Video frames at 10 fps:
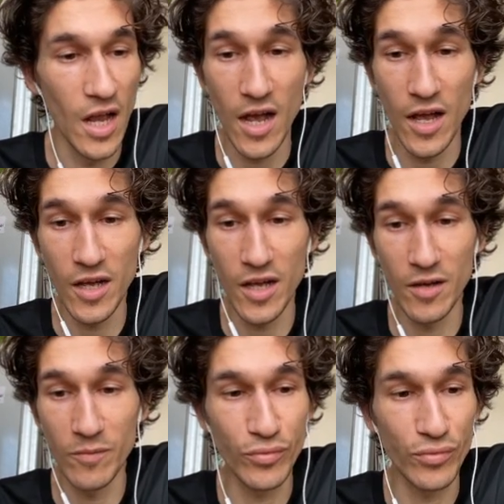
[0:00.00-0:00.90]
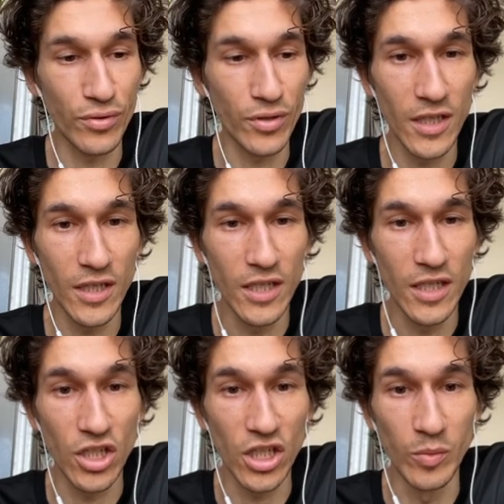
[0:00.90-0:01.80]
Uh,
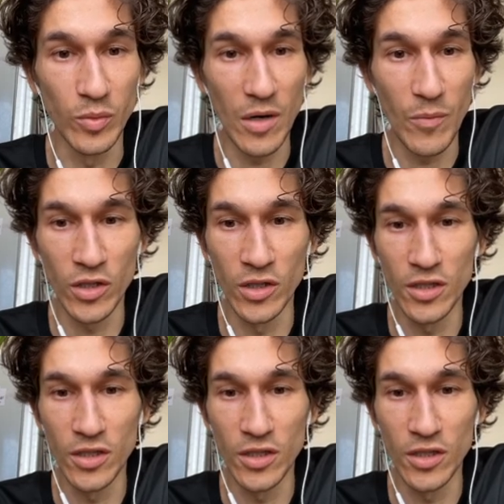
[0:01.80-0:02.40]
sheep, come on.